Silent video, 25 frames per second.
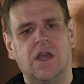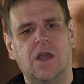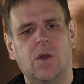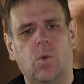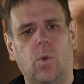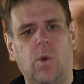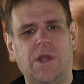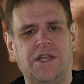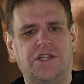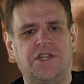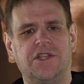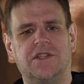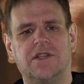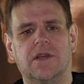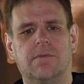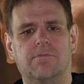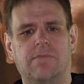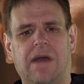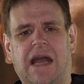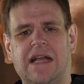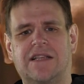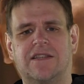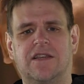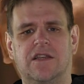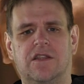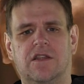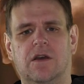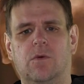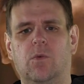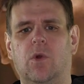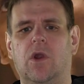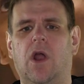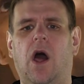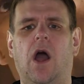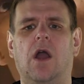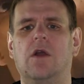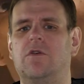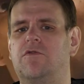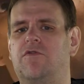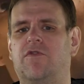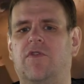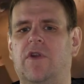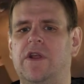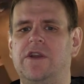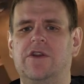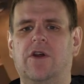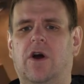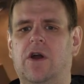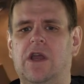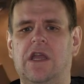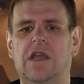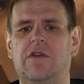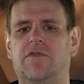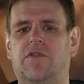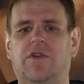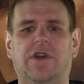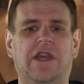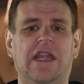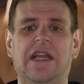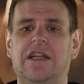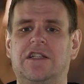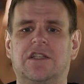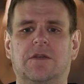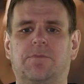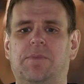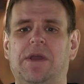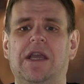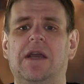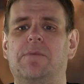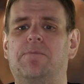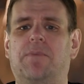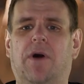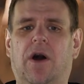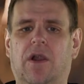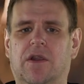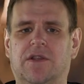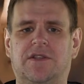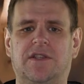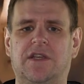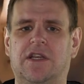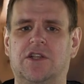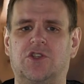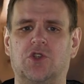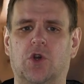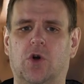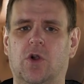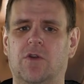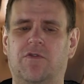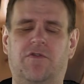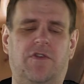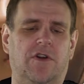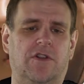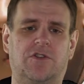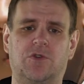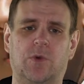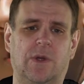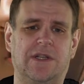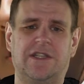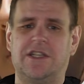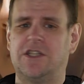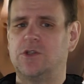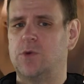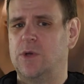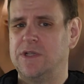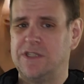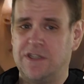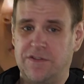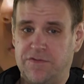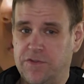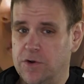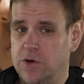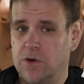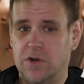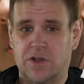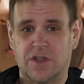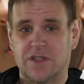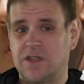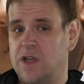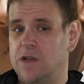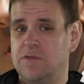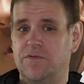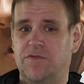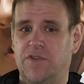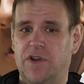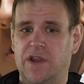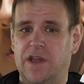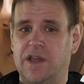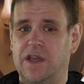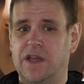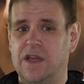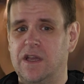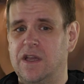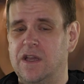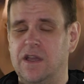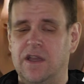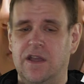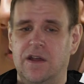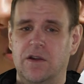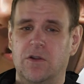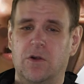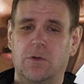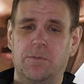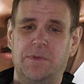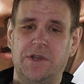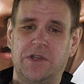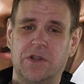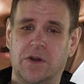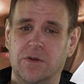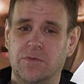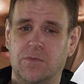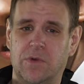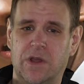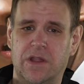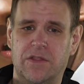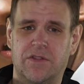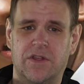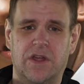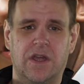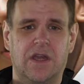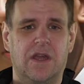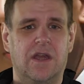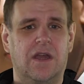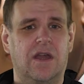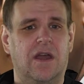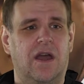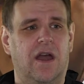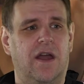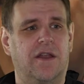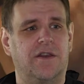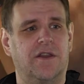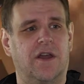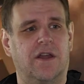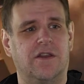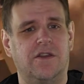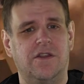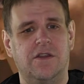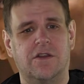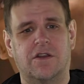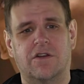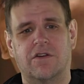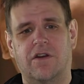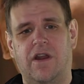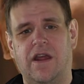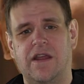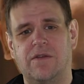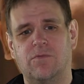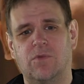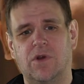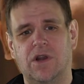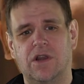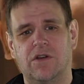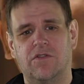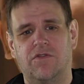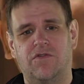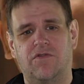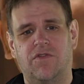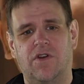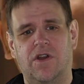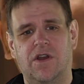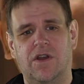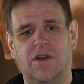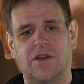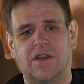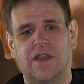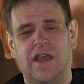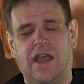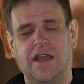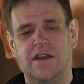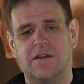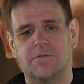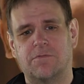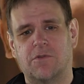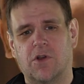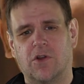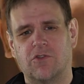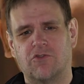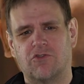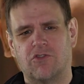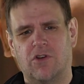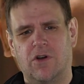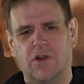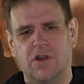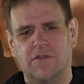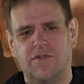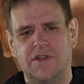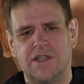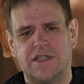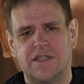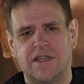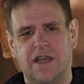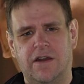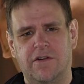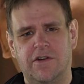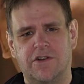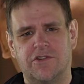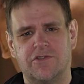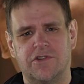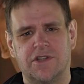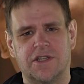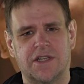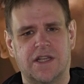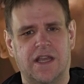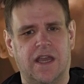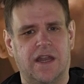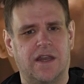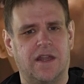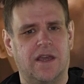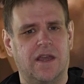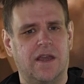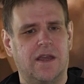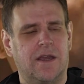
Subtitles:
which is a matter that will hopefully not even need to be a policy at all for 2024, because hopefully it'll all be done with and Ukraine will have gained control of its territories again.